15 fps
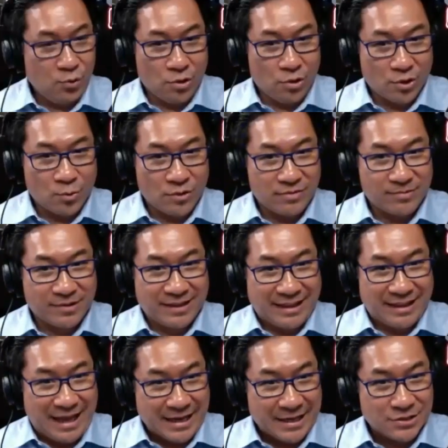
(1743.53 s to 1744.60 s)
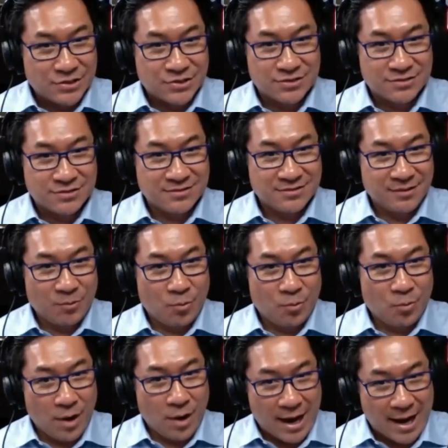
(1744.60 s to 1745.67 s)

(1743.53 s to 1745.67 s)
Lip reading: work with clients? Wow.